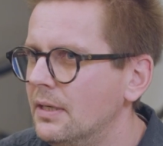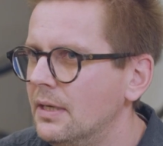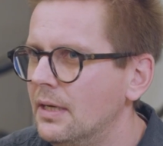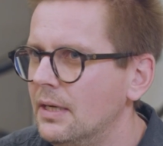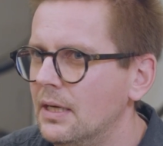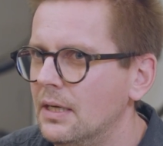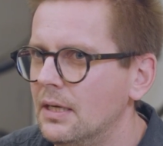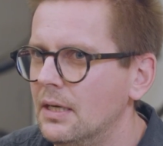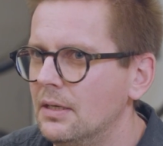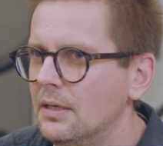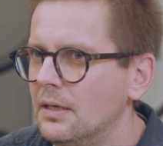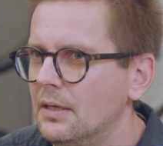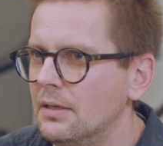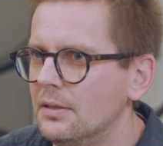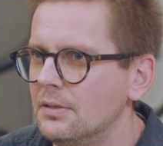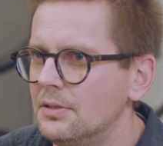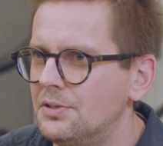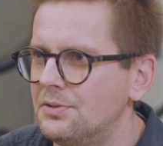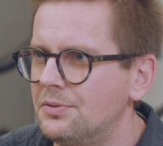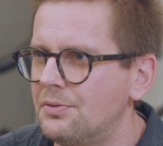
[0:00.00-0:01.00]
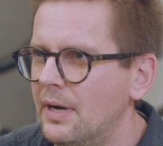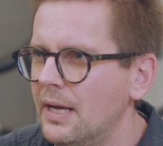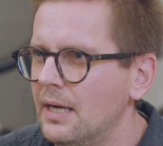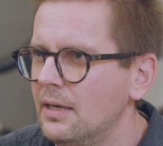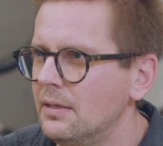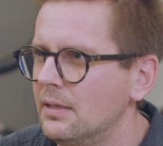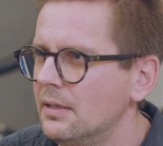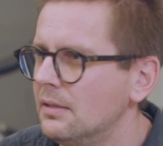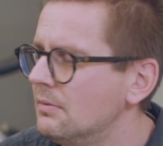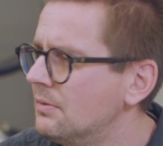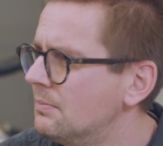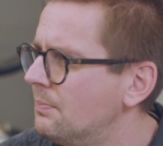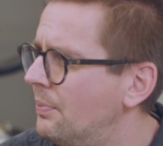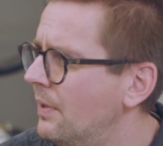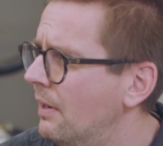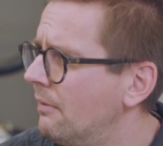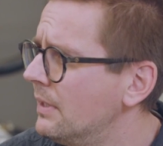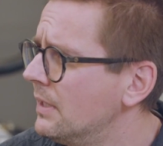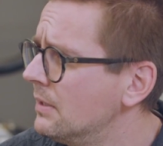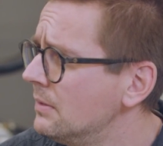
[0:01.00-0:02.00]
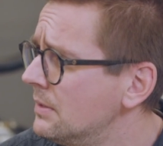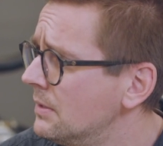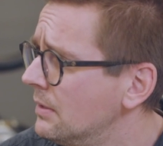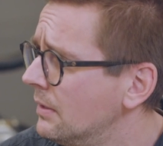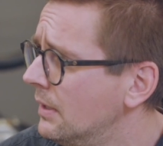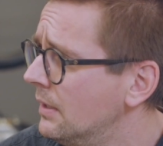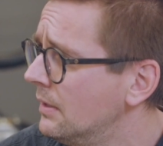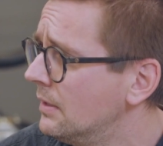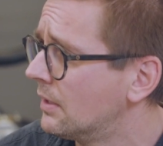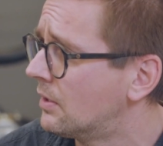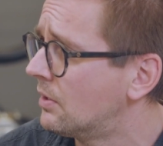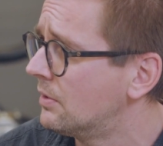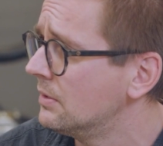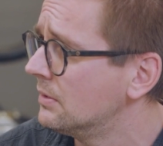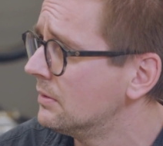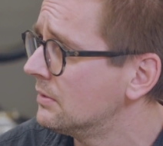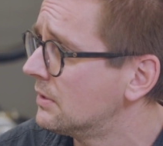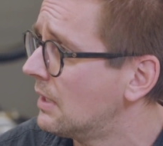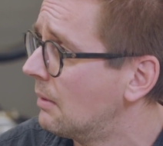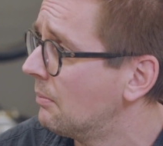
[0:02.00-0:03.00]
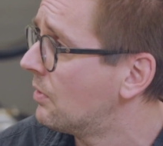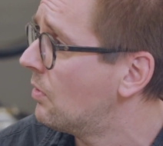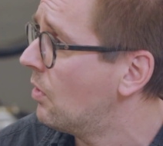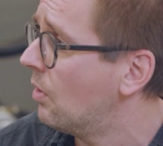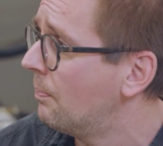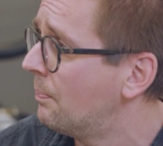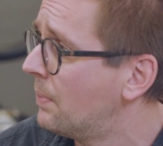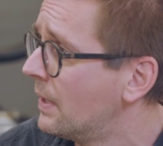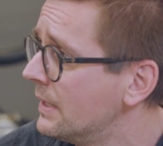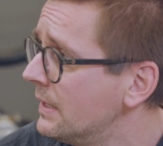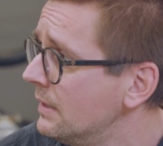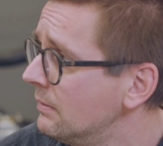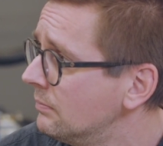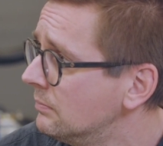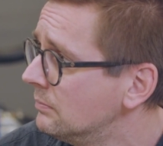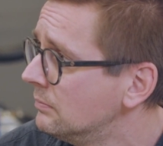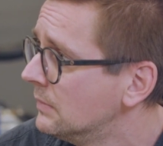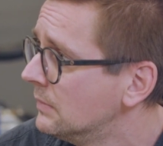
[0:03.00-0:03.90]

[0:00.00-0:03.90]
the training period in some company.